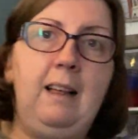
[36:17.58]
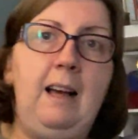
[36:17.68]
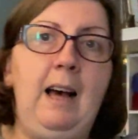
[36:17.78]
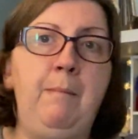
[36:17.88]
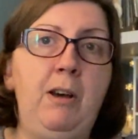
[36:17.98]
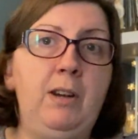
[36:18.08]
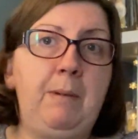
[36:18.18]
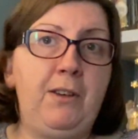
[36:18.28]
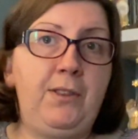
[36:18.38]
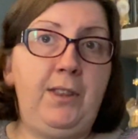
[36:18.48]
I'm only
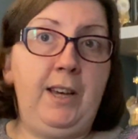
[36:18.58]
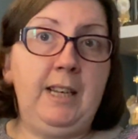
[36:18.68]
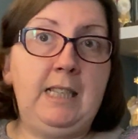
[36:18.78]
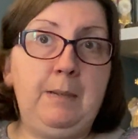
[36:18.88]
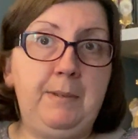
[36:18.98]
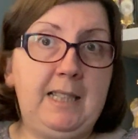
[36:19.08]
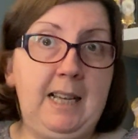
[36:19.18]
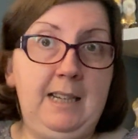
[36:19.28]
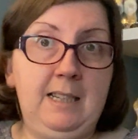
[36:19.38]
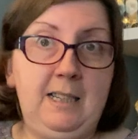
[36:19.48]
about
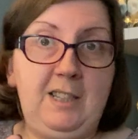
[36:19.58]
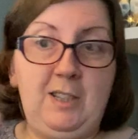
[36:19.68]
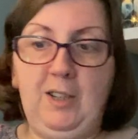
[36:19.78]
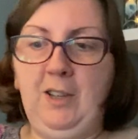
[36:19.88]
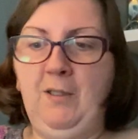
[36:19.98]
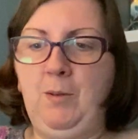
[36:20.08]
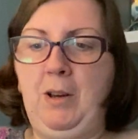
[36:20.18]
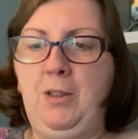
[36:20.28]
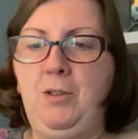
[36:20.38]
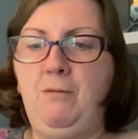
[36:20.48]
30% of the way
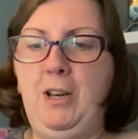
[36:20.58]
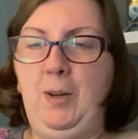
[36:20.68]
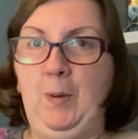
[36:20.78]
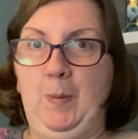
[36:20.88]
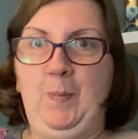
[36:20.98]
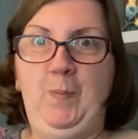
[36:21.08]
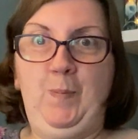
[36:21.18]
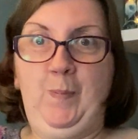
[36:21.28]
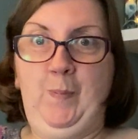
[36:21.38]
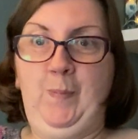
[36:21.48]
through.
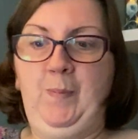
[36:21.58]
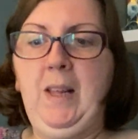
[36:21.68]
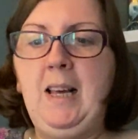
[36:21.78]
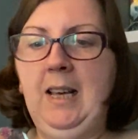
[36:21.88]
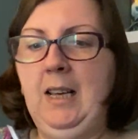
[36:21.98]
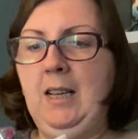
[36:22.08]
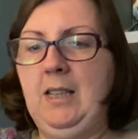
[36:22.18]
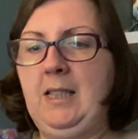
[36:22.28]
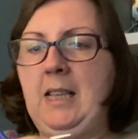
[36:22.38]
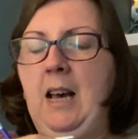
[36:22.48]

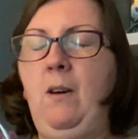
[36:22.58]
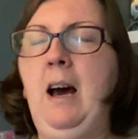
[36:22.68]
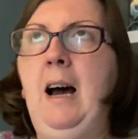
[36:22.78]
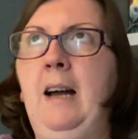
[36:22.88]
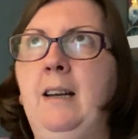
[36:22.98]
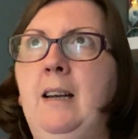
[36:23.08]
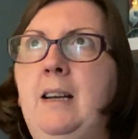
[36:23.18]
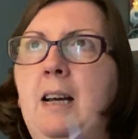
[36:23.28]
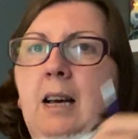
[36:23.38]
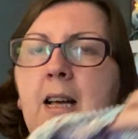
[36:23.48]
So, and
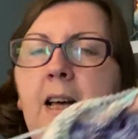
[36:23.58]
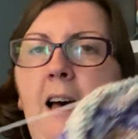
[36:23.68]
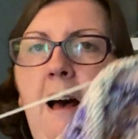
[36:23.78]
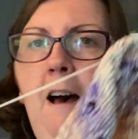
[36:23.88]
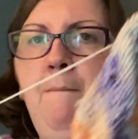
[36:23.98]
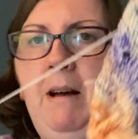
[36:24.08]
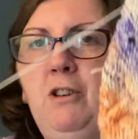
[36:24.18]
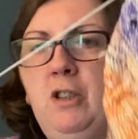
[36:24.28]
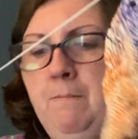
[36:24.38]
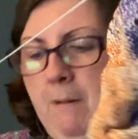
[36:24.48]
I
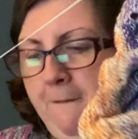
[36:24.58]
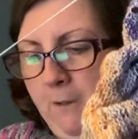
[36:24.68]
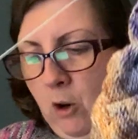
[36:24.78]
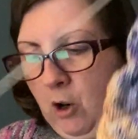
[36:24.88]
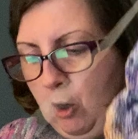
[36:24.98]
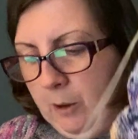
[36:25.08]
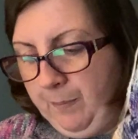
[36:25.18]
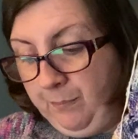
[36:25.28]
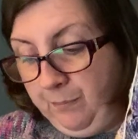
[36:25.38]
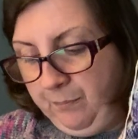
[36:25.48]
mentioned before
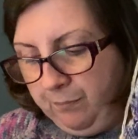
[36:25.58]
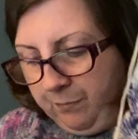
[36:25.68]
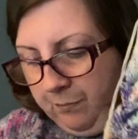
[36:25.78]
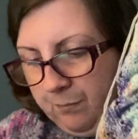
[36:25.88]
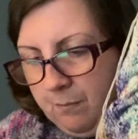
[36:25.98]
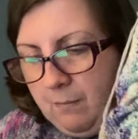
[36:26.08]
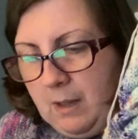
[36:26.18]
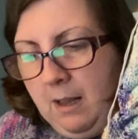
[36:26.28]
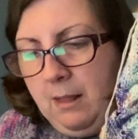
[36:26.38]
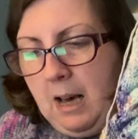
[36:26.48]

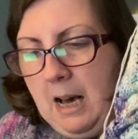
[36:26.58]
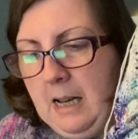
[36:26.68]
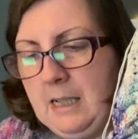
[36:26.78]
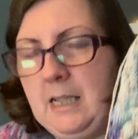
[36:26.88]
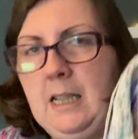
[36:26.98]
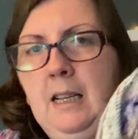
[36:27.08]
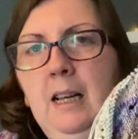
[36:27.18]
that